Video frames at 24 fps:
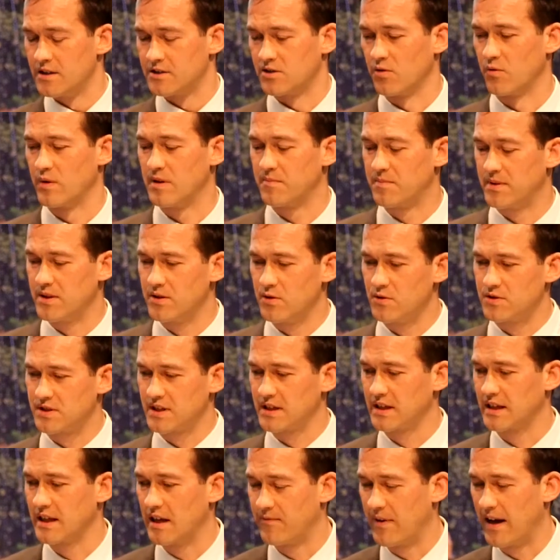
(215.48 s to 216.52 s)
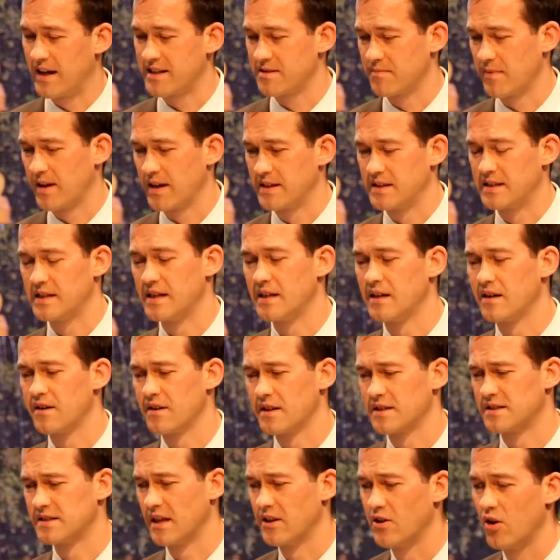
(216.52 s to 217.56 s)
So we've been using avadamide here.
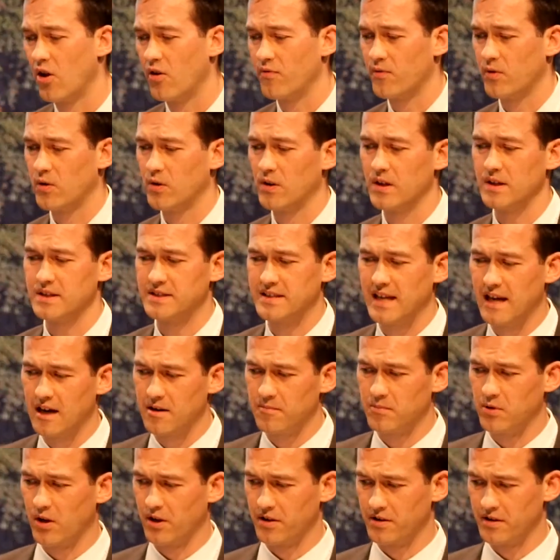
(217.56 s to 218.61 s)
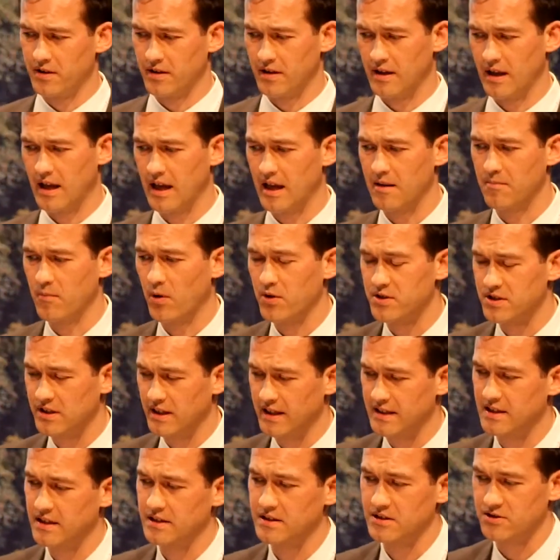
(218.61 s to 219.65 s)
This is a novel cereblon
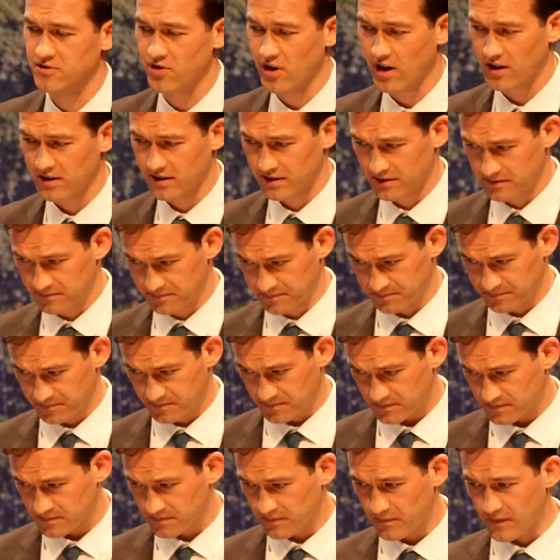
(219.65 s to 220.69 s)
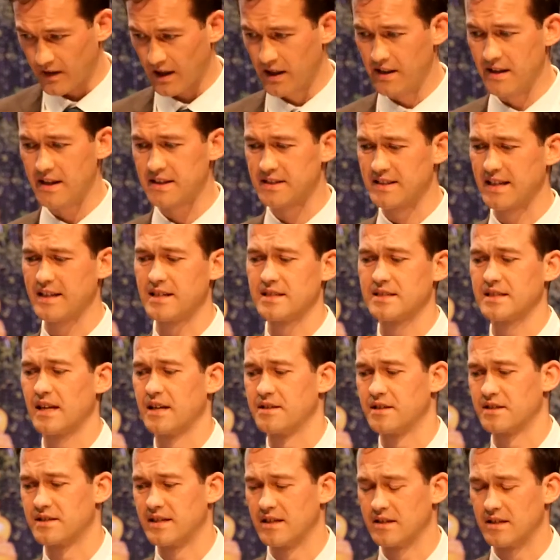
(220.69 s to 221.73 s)
modulating drug, and this data
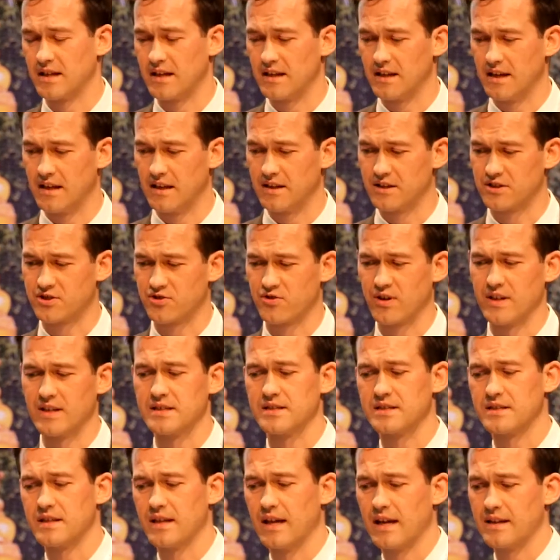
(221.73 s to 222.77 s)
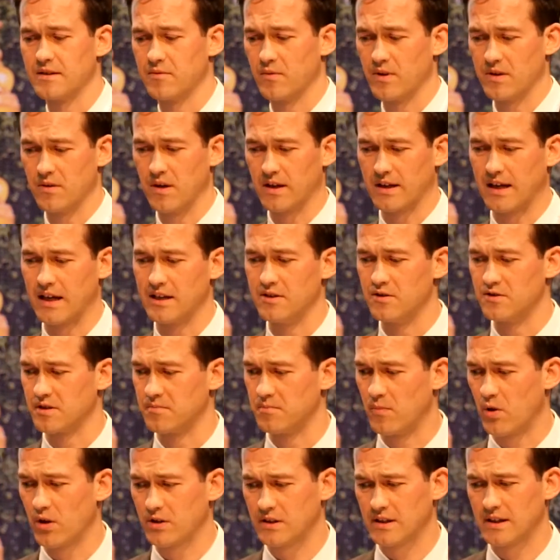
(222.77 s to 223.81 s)
slide just illustrates that, again,
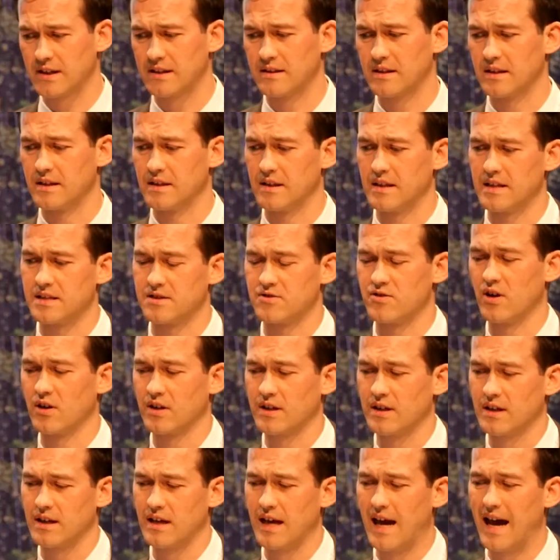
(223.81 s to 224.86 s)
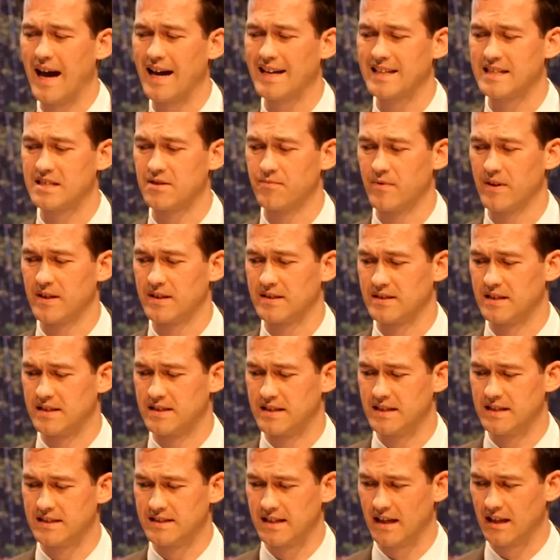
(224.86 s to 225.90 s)
using modeling, that this drug activates the
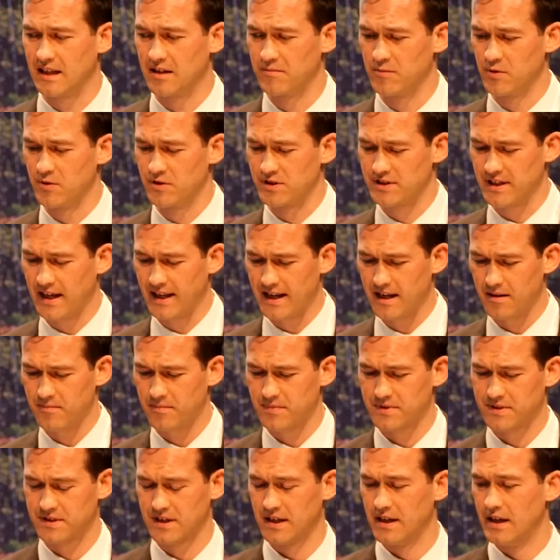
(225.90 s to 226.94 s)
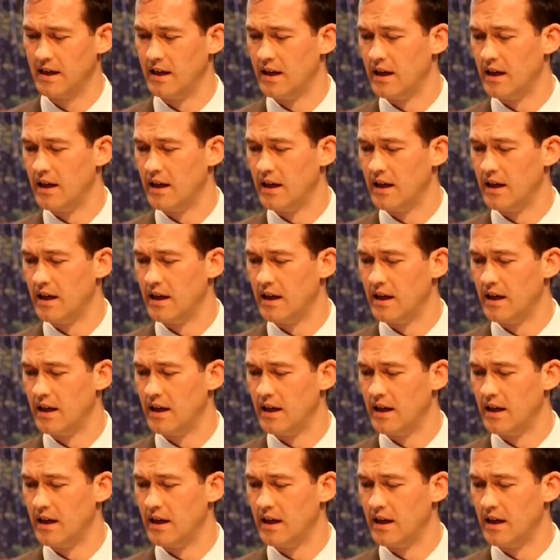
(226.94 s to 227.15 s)
T cell immune synapse.